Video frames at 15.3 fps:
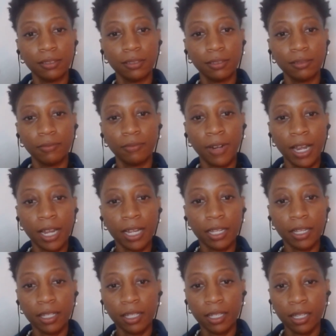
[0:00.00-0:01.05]
right?
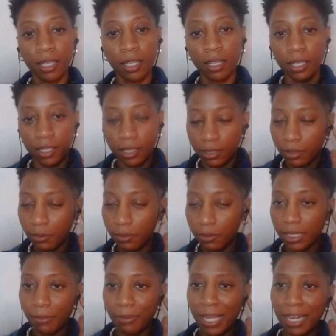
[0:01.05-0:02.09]
So it's like we
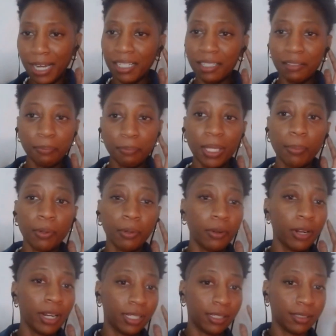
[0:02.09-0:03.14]
got to give people
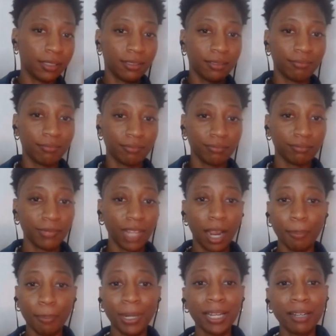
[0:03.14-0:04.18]
grace. Our
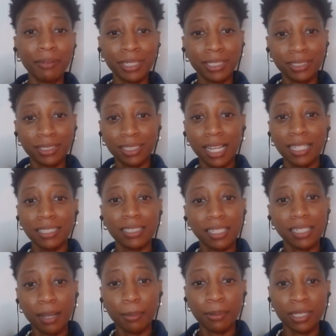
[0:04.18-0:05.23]
parents,
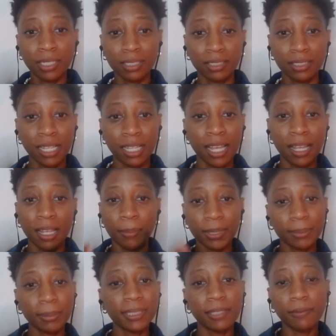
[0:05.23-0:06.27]
celebrities, but
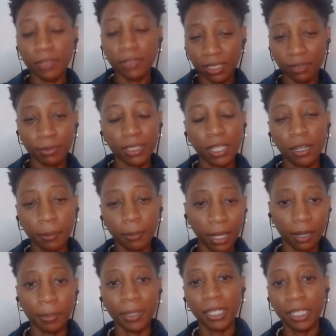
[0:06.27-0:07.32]
specifically we talking about our
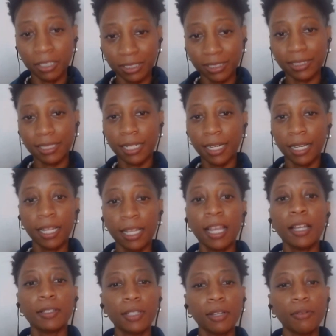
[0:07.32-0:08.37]
parents today.
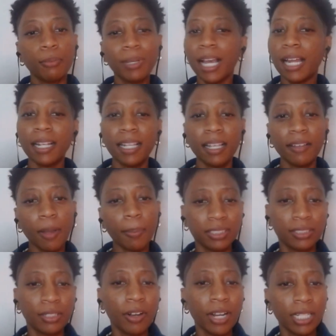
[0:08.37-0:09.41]
So we got to give our
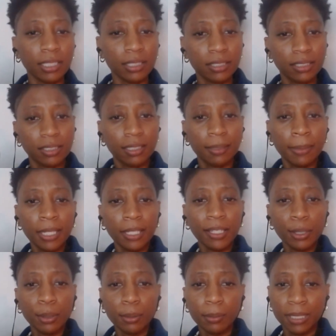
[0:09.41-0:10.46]
parents grace to
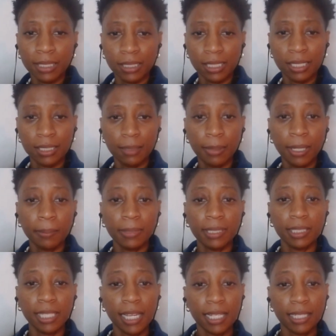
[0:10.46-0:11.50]
be humans and to
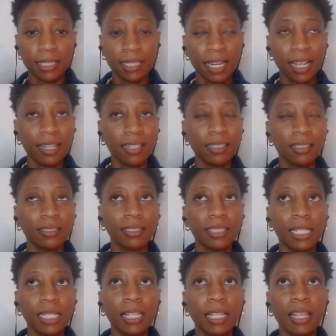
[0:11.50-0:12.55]
make mistakes. And I
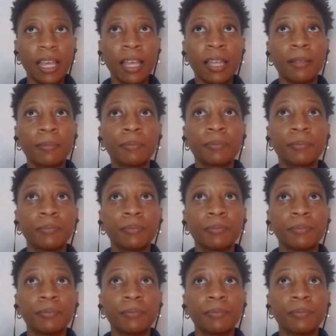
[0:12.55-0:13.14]
understand that